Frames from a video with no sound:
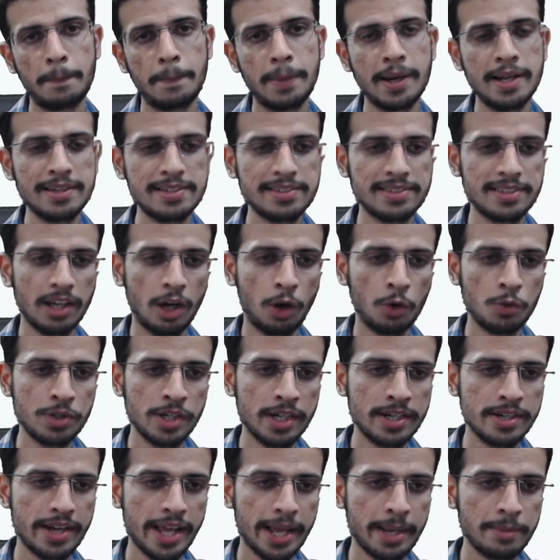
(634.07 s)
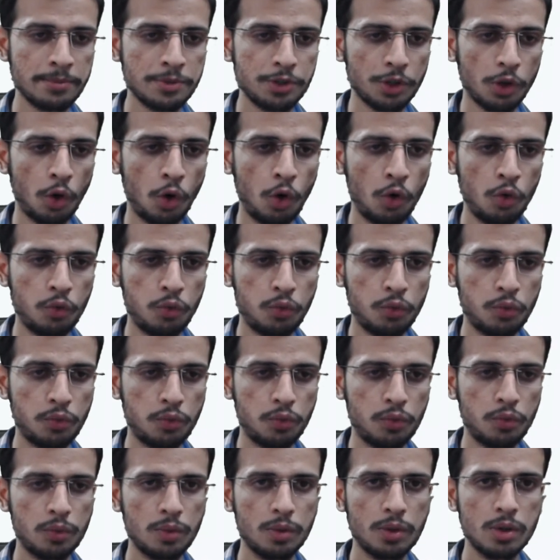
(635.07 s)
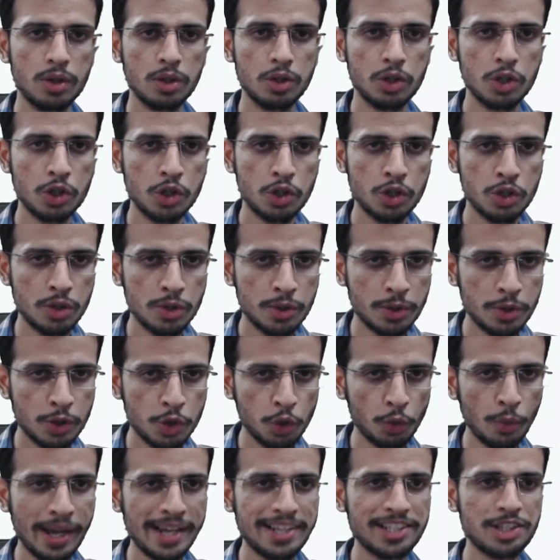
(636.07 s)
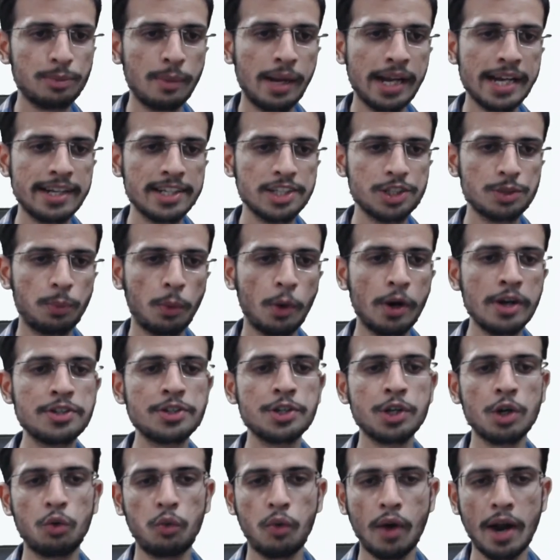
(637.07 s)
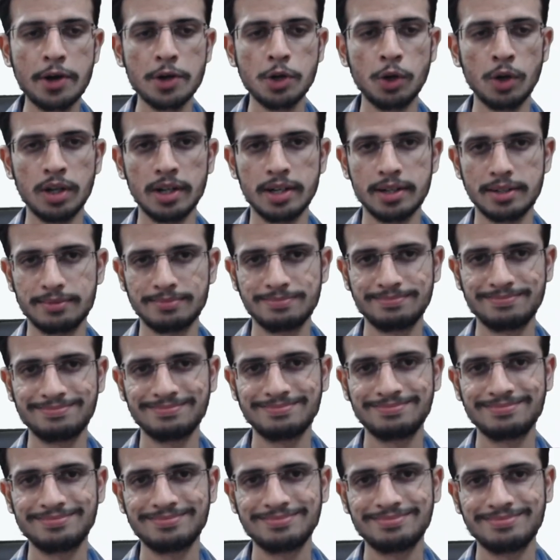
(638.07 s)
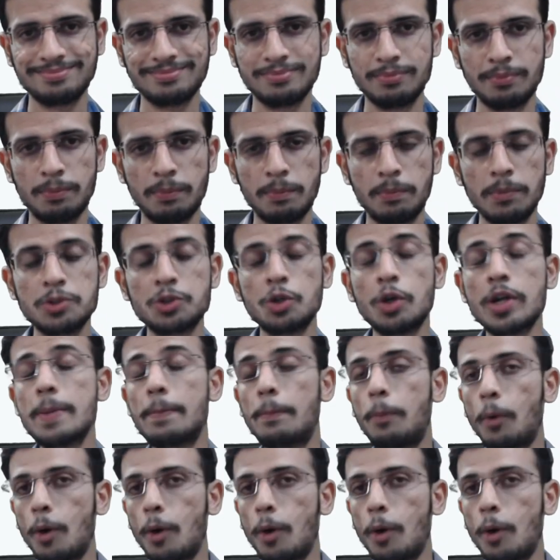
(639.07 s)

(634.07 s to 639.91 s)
plus 1000 times of 2x minus $0.05. Sorry,